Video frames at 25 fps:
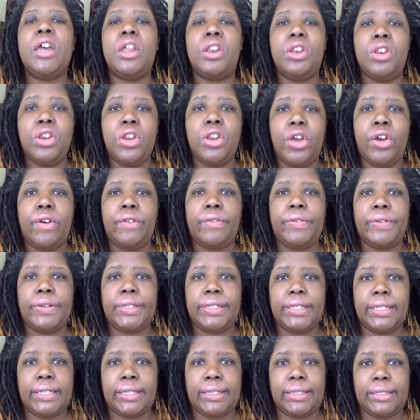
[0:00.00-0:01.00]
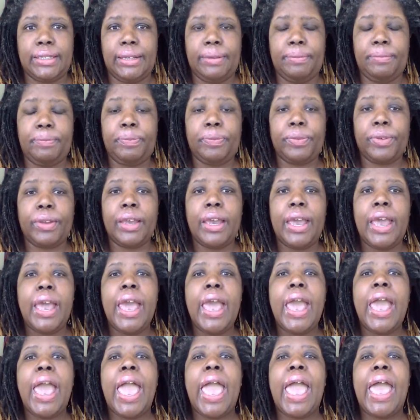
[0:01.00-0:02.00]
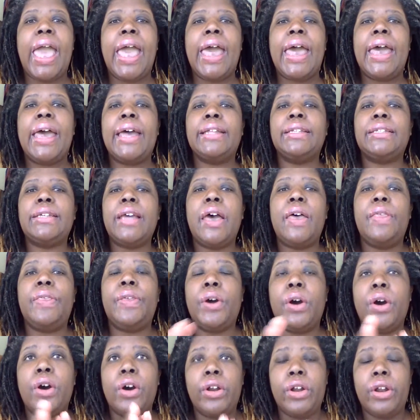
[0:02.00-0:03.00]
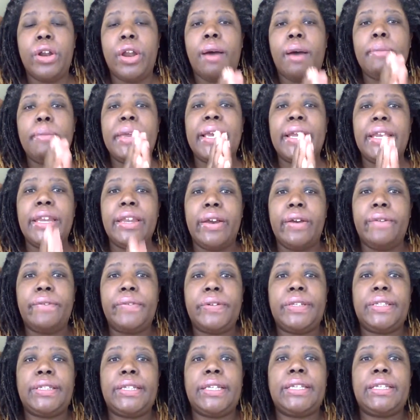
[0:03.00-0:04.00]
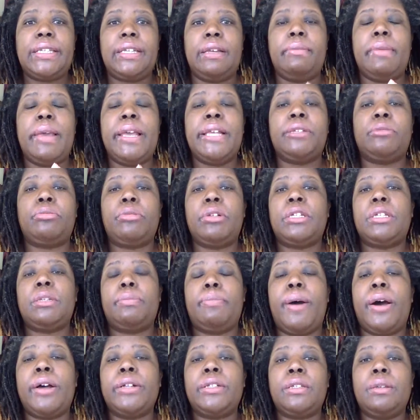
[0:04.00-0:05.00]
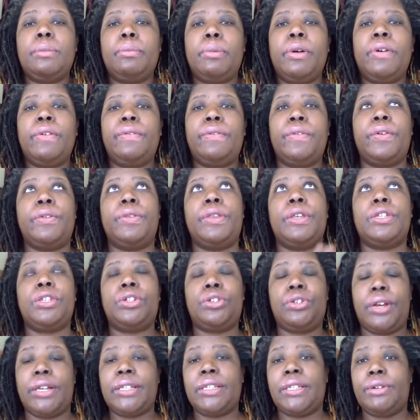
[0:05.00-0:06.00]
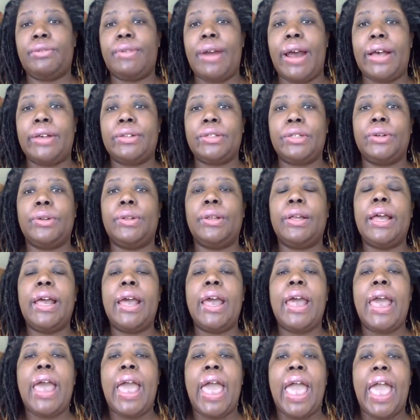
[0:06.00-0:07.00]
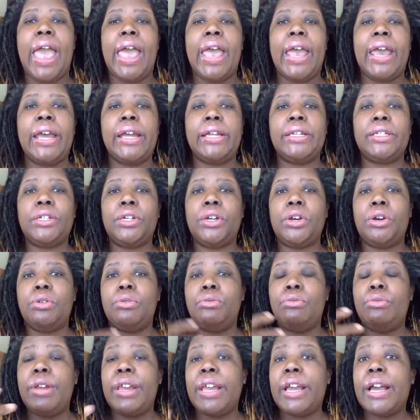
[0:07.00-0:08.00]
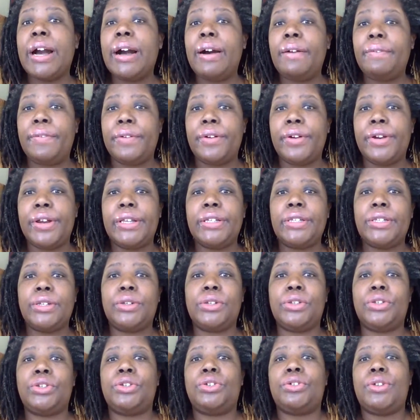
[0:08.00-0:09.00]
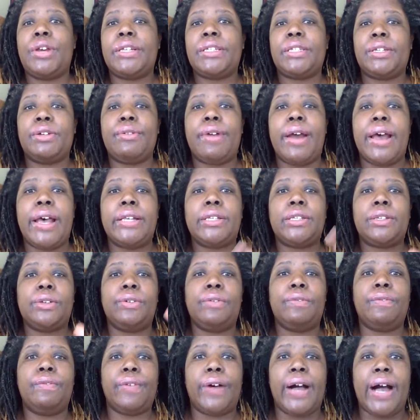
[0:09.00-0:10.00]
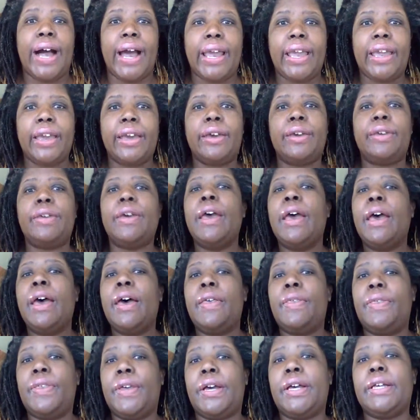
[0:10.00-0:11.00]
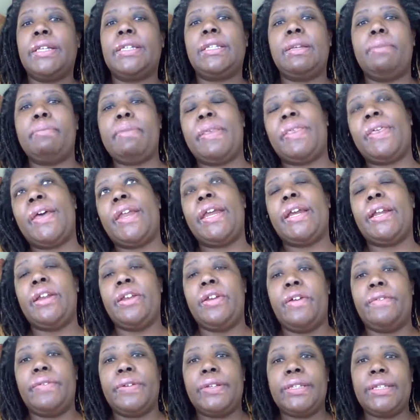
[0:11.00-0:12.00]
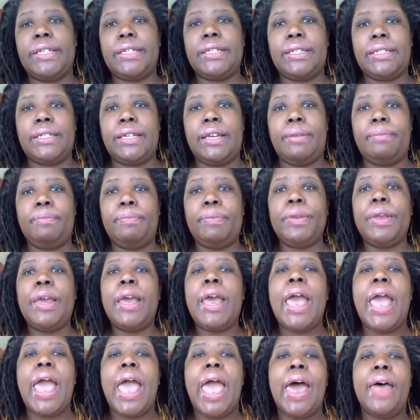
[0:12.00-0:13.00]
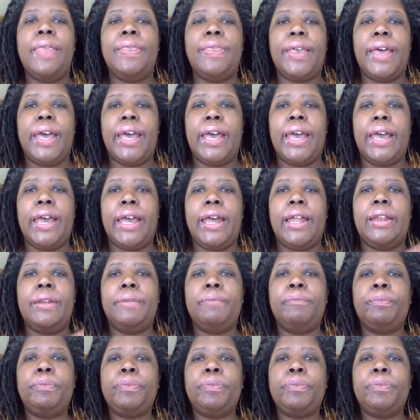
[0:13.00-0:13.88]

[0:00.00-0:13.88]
nervous system. And the autonomic nervous system is responsible for the stress arousal and recovery. So stress arousal via the sympathetic nervous system, and then